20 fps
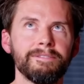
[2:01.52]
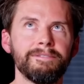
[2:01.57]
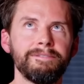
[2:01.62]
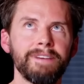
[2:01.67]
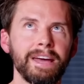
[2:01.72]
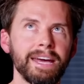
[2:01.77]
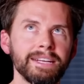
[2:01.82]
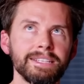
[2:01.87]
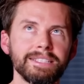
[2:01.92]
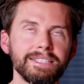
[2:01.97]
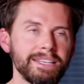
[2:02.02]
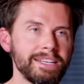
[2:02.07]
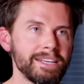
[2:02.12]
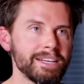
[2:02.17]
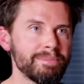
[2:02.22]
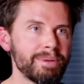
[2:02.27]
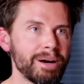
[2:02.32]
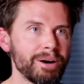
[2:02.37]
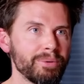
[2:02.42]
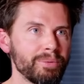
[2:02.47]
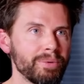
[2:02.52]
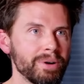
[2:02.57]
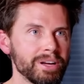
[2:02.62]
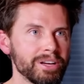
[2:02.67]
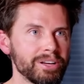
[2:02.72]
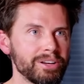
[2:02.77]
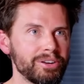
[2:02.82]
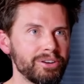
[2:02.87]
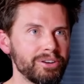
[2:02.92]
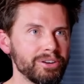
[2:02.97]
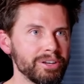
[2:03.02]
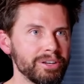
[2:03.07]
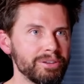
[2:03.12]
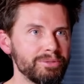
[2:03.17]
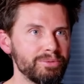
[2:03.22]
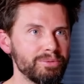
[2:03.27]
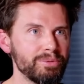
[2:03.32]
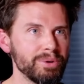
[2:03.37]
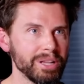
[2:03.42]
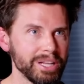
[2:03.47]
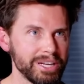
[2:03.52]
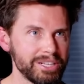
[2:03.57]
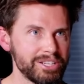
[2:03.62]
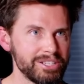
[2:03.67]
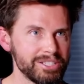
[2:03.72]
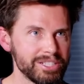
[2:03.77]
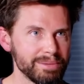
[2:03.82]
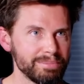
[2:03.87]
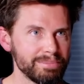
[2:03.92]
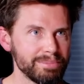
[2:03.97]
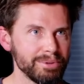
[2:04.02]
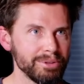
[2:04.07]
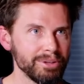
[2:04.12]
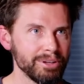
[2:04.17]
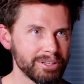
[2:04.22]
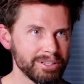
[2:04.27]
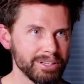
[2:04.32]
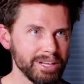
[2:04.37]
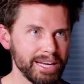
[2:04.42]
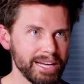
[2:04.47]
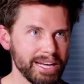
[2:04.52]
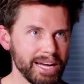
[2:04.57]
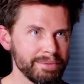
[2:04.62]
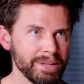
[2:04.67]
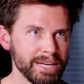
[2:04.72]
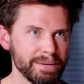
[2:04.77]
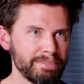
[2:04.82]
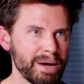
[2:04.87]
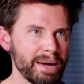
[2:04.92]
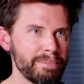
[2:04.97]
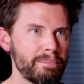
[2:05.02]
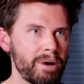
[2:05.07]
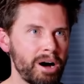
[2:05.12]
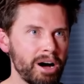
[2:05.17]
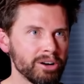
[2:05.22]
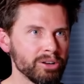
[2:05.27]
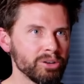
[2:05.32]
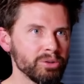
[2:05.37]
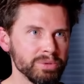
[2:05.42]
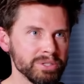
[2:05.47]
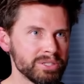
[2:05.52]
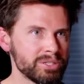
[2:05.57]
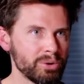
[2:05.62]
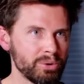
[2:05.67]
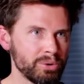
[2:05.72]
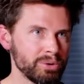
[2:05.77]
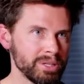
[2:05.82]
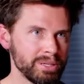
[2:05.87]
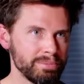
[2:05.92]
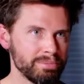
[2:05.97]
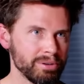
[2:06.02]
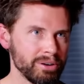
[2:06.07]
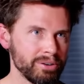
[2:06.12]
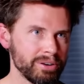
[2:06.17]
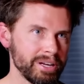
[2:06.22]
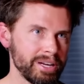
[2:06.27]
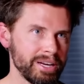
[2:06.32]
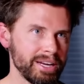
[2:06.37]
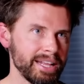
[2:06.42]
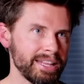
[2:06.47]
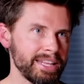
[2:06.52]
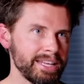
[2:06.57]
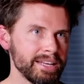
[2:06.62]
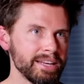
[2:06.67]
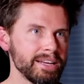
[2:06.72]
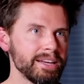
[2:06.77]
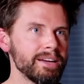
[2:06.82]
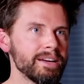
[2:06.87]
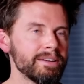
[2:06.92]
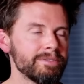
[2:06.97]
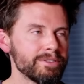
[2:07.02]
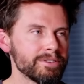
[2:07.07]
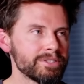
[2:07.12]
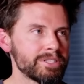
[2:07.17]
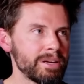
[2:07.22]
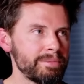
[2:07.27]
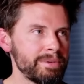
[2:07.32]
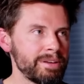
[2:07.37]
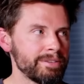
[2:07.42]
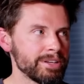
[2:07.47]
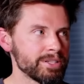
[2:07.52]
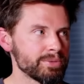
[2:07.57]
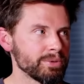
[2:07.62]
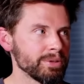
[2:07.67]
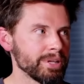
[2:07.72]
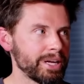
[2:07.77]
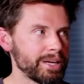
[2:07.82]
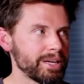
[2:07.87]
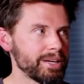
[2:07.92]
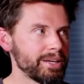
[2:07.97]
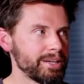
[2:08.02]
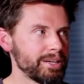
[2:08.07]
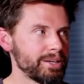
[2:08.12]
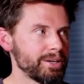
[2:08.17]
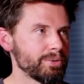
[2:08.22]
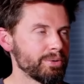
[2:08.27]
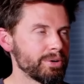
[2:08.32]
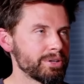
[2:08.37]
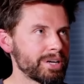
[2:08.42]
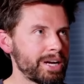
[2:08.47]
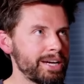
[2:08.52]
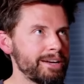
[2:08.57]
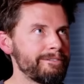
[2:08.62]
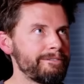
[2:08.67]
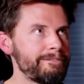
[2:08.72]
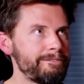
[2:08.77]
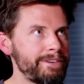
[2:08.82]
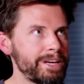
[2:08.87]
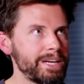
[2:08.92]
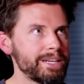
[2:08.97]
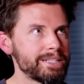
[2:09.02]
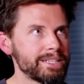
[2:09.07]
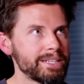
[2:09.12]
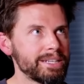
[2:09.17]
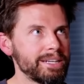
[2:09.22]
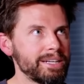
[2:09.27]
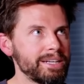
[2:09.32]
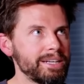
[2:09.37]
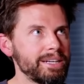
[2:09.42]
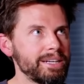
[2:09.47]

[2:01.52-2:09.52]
fantasy about what a good relationship looked like. I like my model was totally broken. And I think for so many of us, we're trying to fit